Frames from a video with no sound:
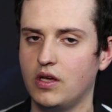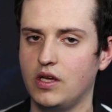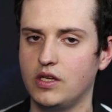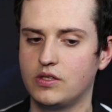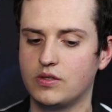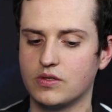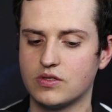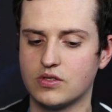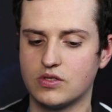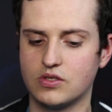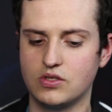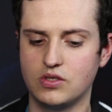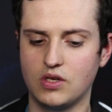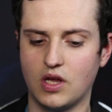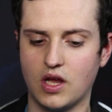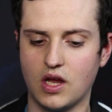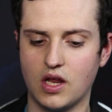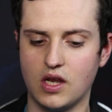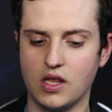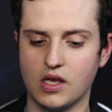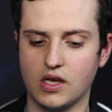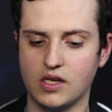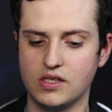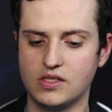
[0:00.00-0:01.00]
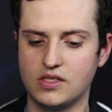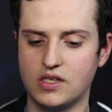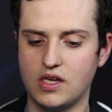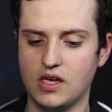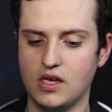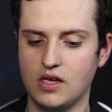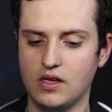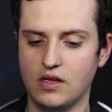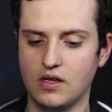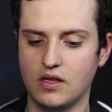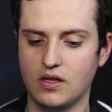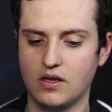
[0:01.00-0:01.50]
It was really
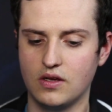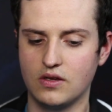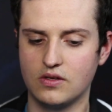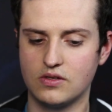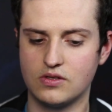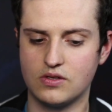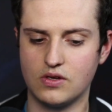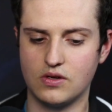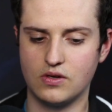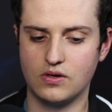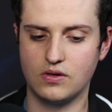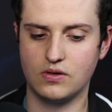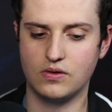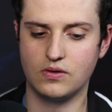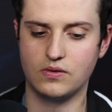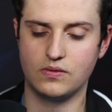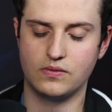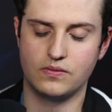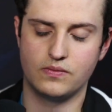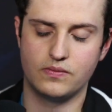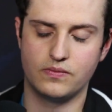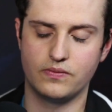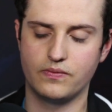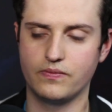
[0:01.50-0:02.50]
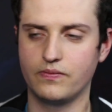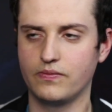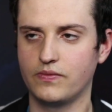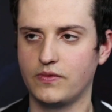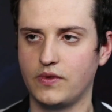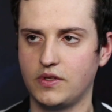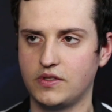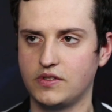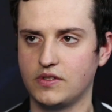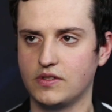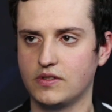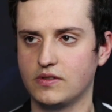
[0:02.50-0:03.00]
risky, so
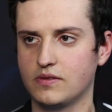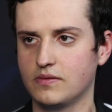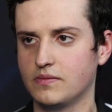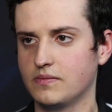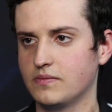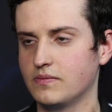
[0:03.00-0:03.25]
that's it.